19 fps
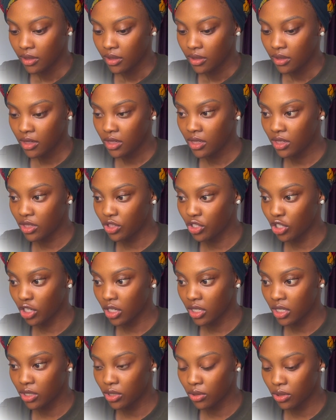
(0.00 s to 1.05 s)
This is
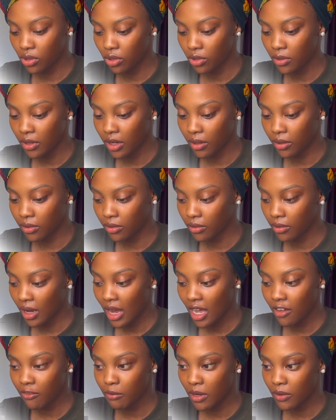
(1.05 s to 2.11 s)
just tutorial. I
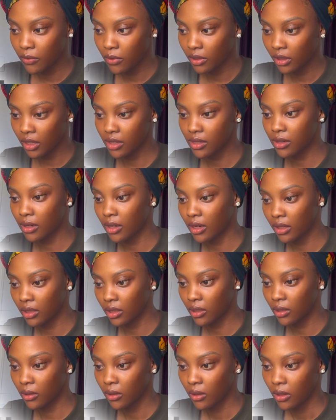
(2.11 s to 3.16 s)
have my voters card.
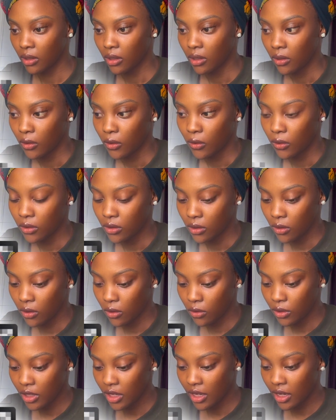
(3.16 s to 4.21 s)

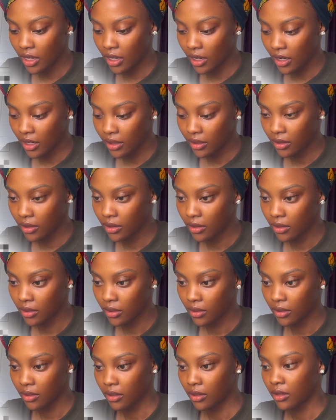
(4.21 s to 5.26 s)
Onyeka,
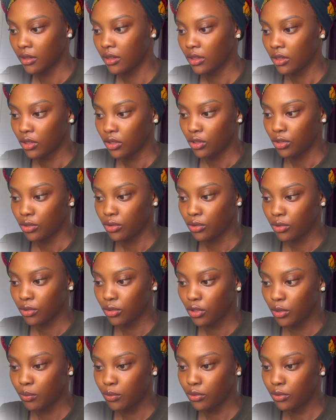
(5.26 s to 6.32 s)

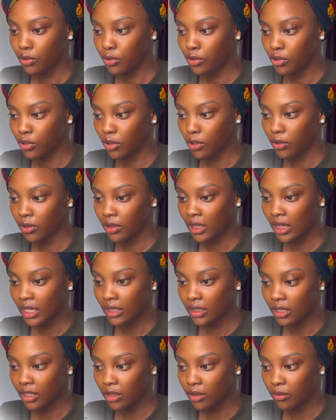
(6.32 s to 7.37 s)
you put your other
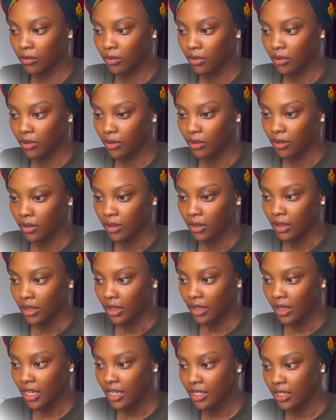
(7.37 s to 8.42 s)
name.
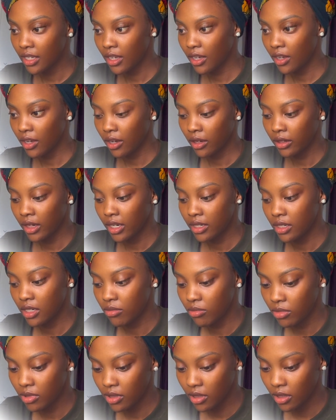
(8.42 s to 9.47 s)
Let's say other
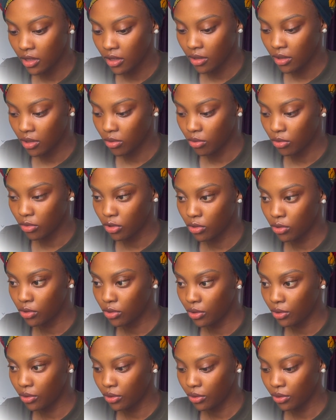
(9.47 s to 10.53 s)
name is
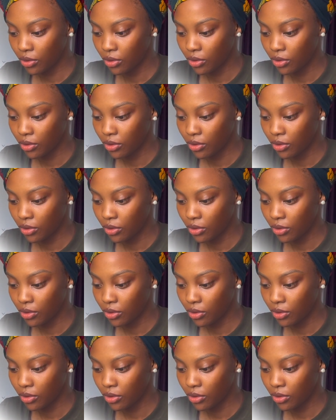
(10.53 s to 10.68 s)
Olodo.